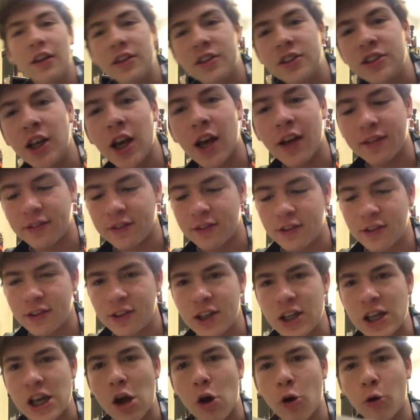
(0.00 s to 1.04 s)
Yes,
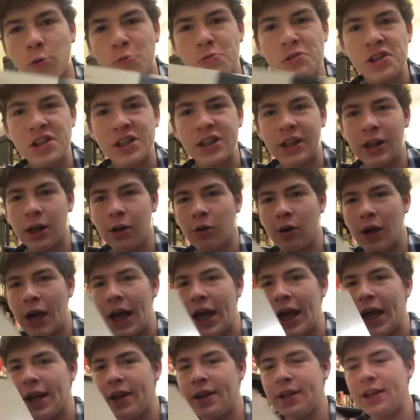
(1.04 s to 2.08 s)
the original
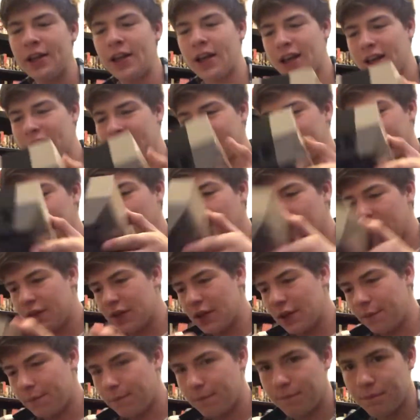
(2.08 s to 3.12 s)
NES,
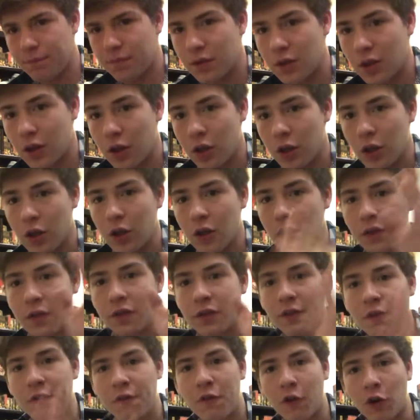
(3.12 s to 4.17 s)
the
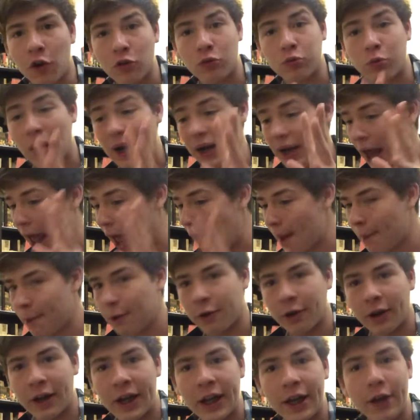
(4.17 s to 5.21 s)
first one
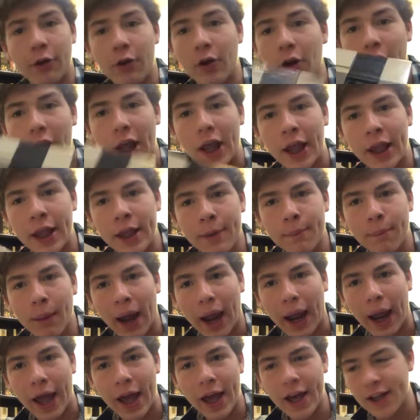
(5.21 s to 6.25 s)
ever here in my
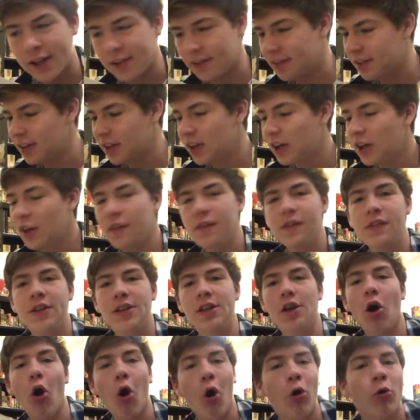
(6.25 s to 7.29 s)
hand,
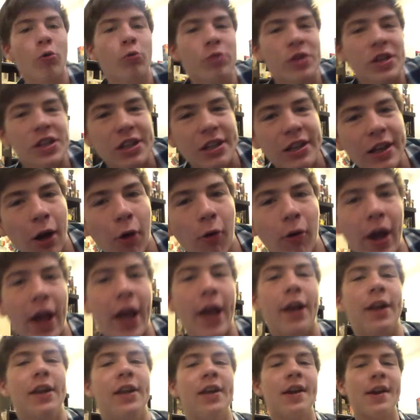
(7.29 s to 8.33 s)
the original
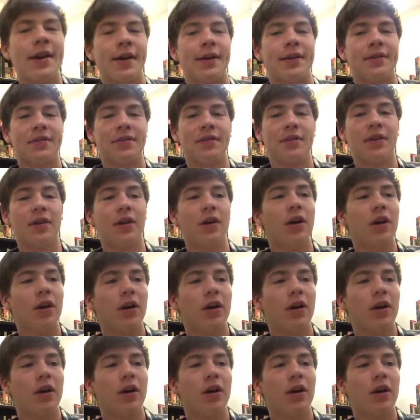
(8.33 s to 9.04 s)
NES,